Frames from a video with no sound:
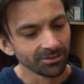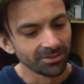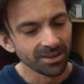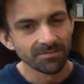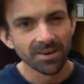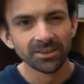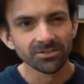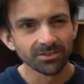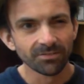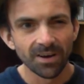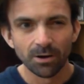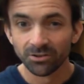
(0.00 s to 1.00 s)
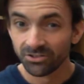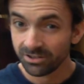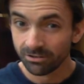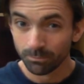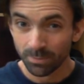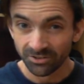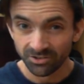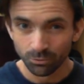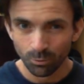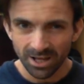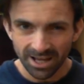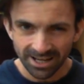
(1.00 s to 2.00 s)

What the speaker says: the event found a secret passageway,